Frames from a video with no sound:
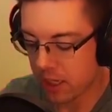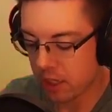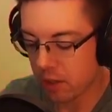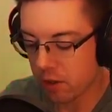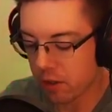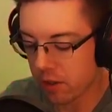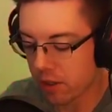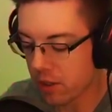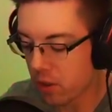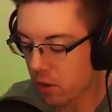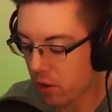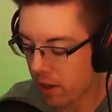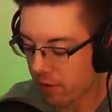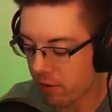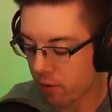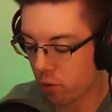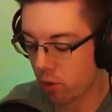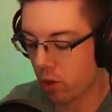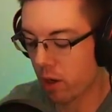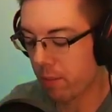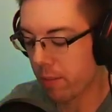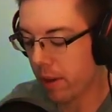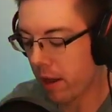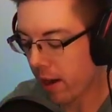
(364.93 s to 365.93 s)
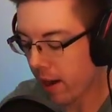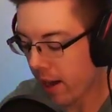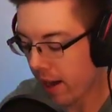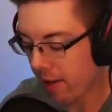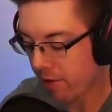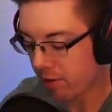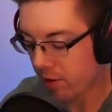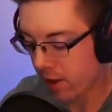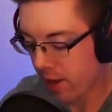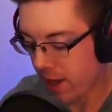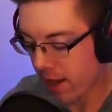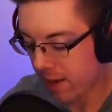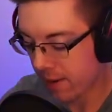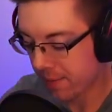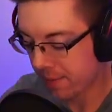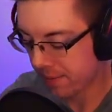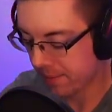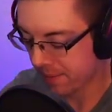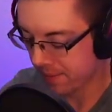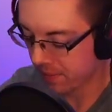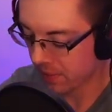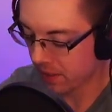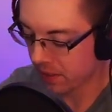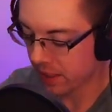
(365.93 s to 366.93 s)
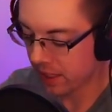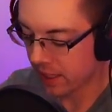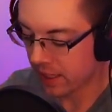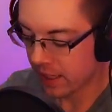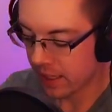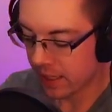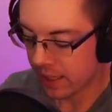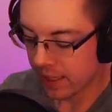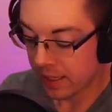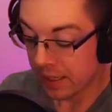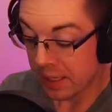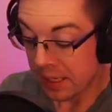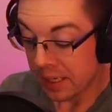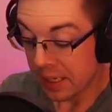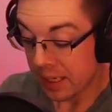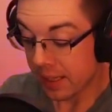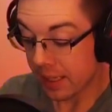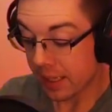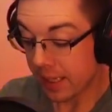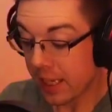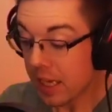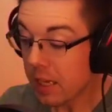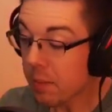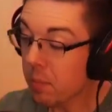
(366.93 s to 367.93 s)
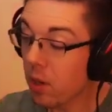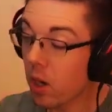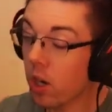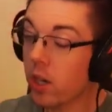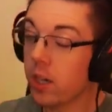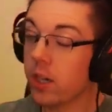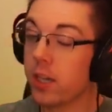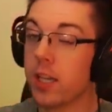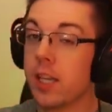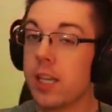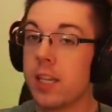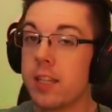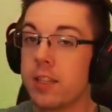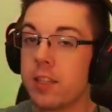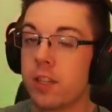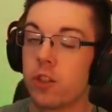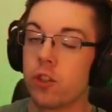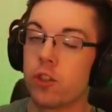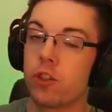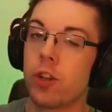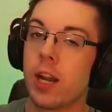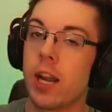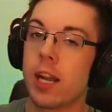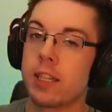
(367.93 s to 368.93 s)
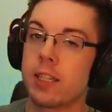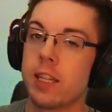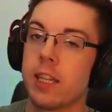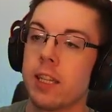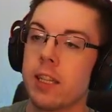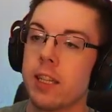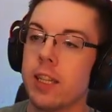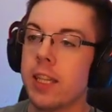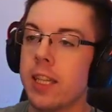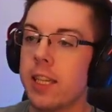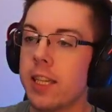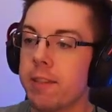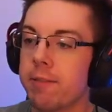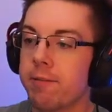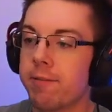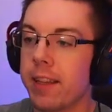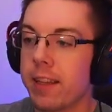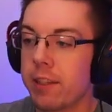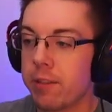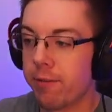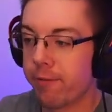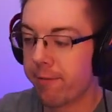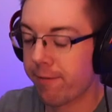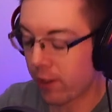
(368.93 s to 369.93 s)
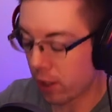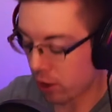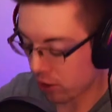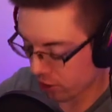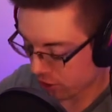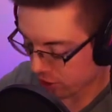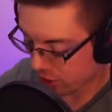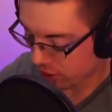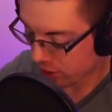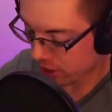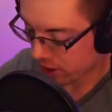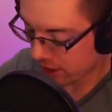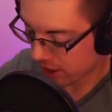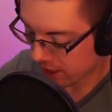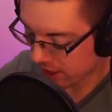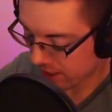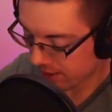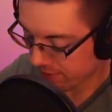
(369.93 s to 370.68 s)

you don't have to worry about it after that. The key part is distracting the defense first.